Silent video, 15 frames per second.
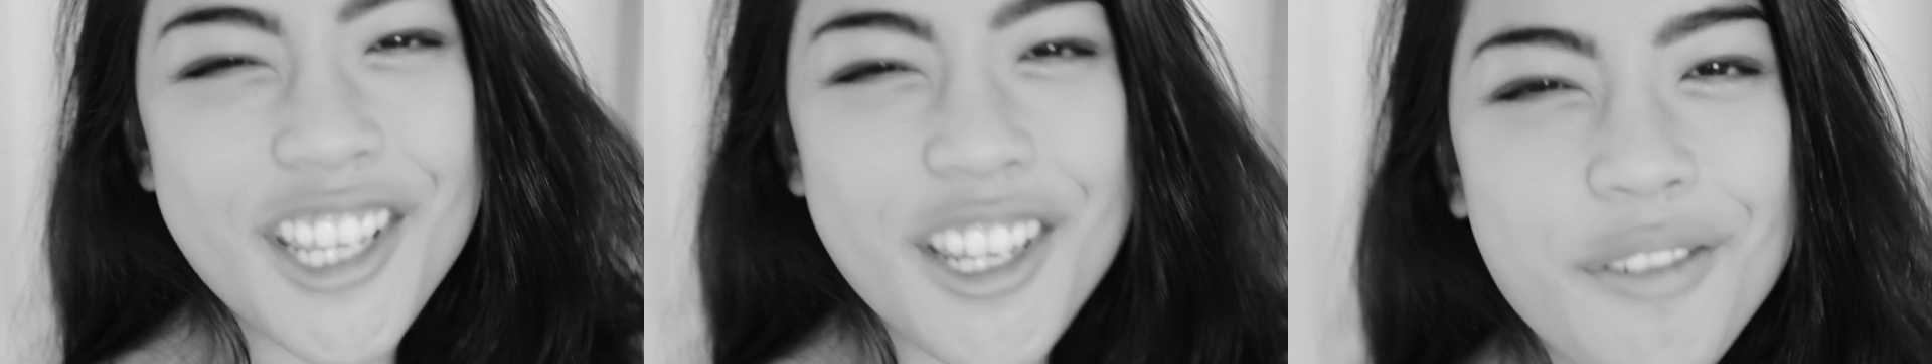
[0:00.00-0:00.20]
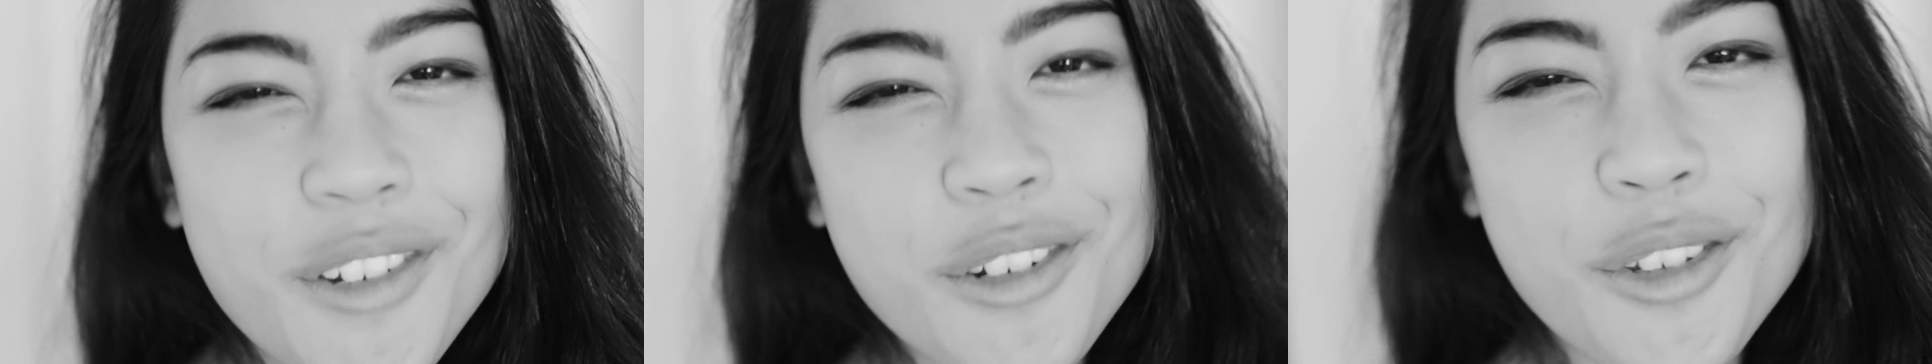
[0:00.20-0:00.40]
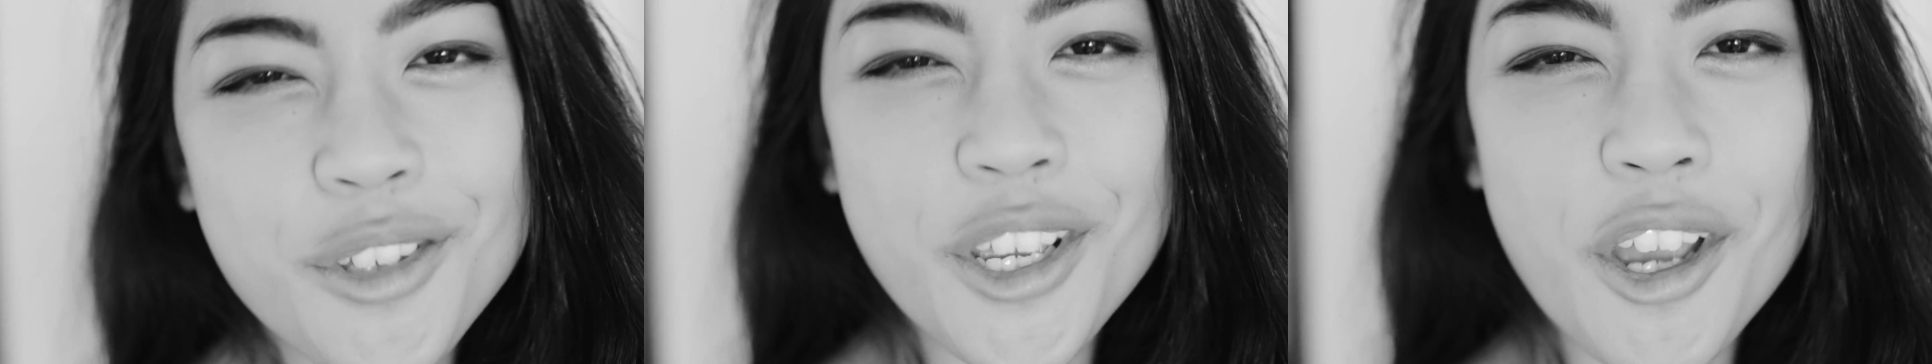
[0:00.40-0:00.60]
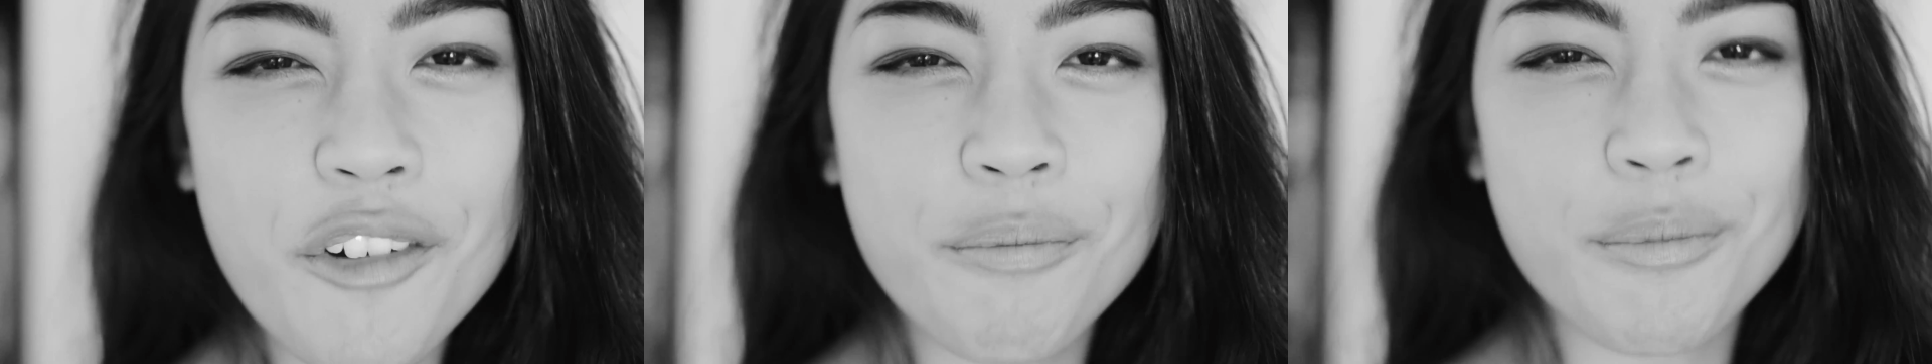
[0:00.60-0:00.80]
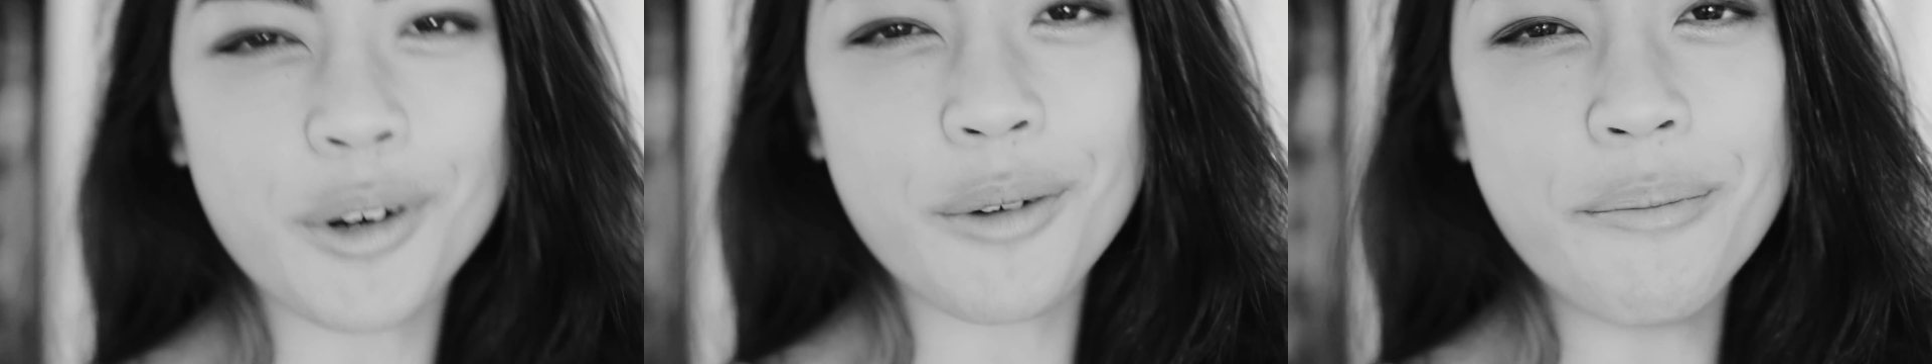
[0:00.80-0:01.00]
Give
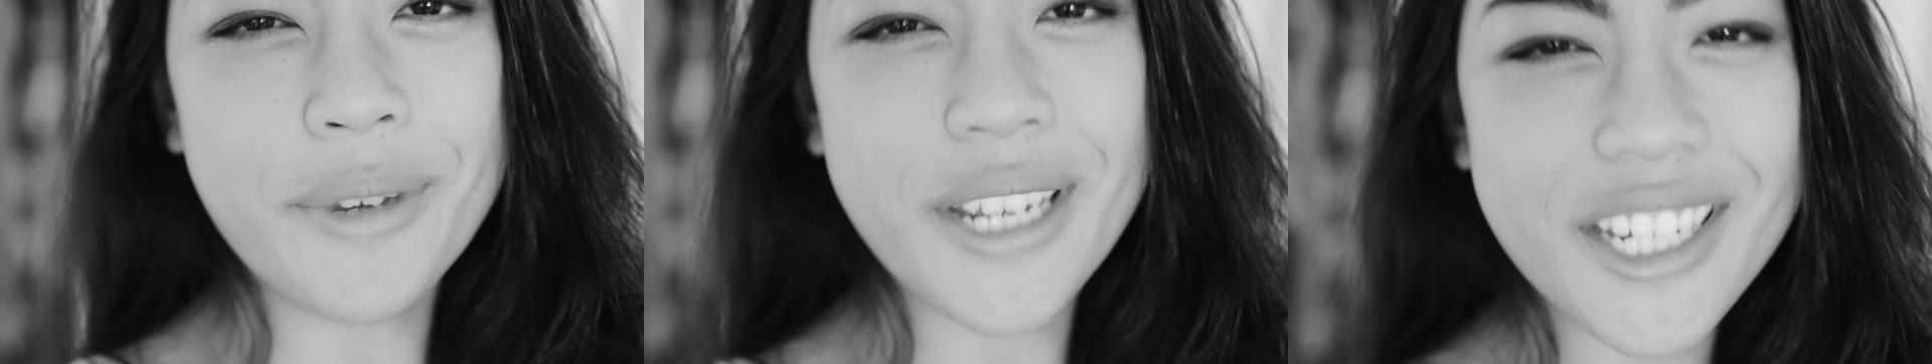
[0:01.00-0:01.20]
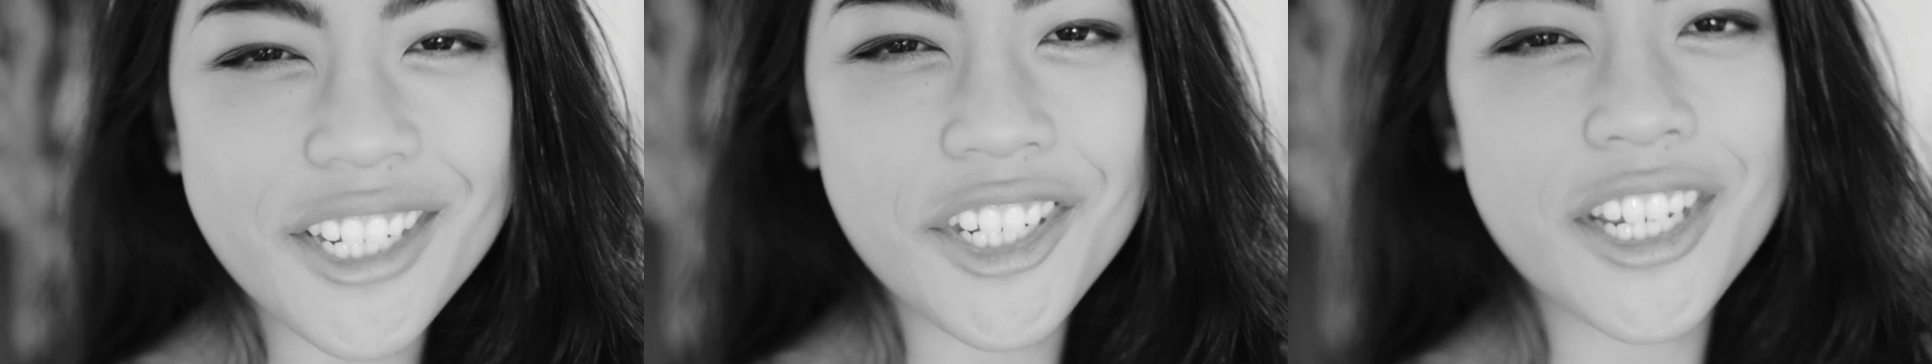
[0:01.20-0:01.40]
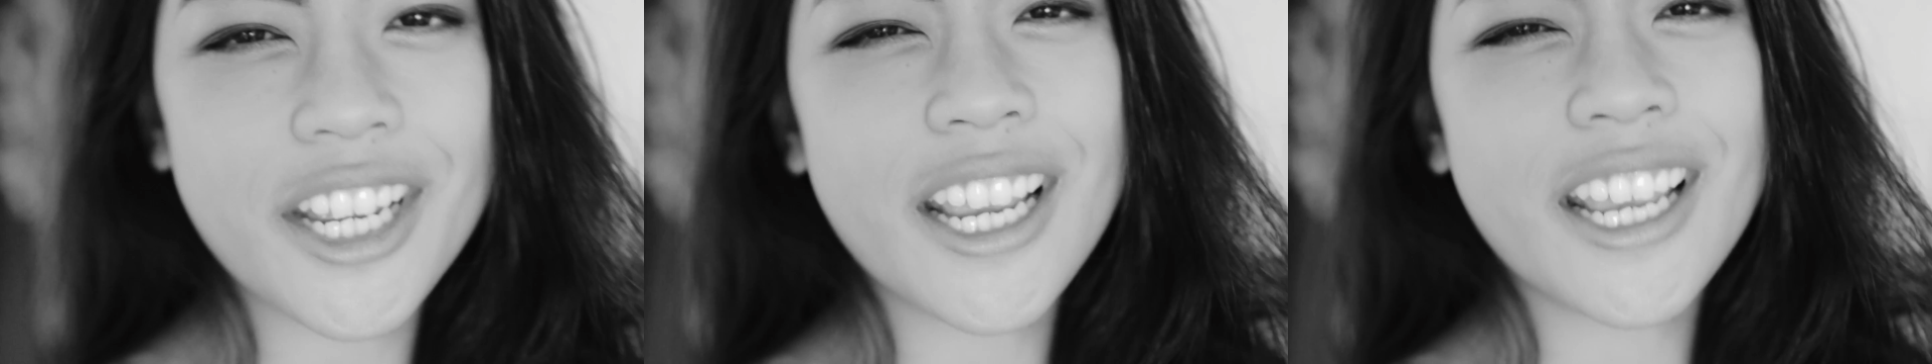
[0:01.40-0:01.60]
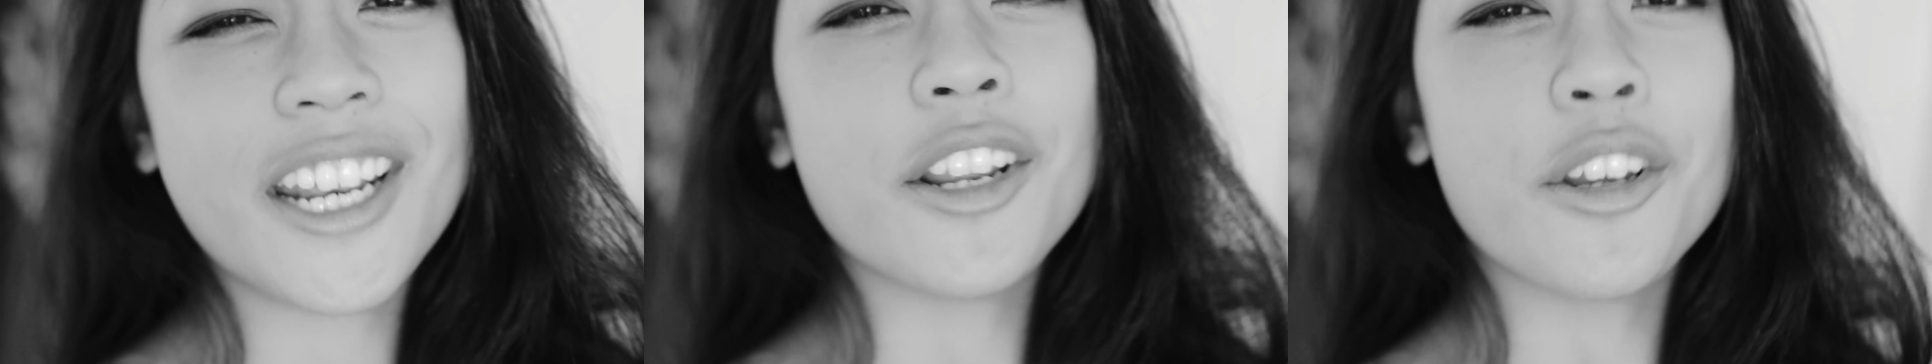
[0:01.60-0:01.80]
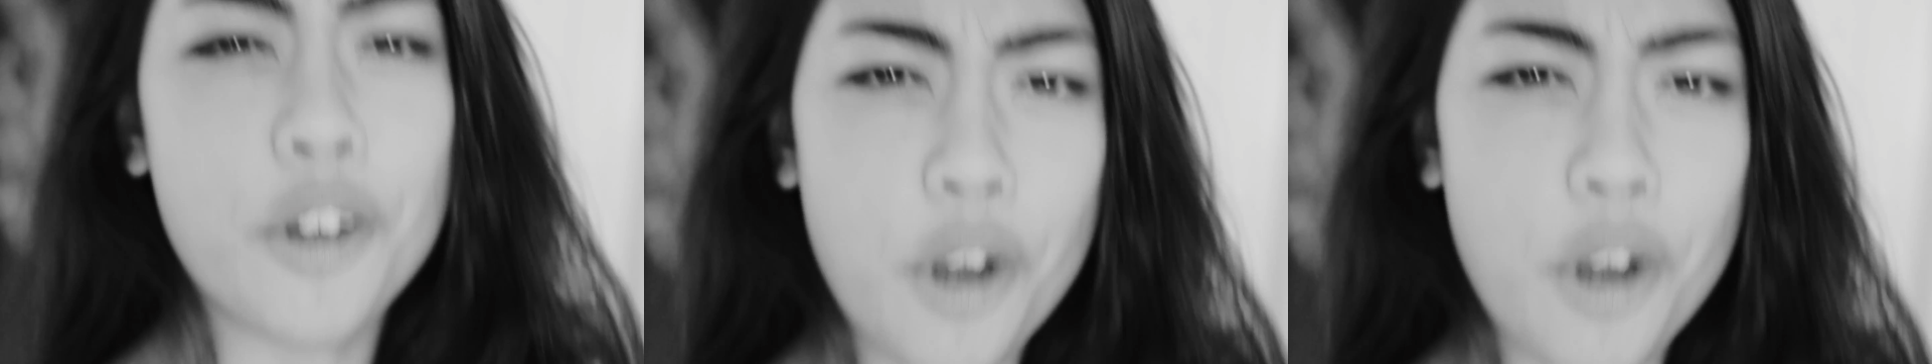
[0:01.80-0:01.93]
yourself permission.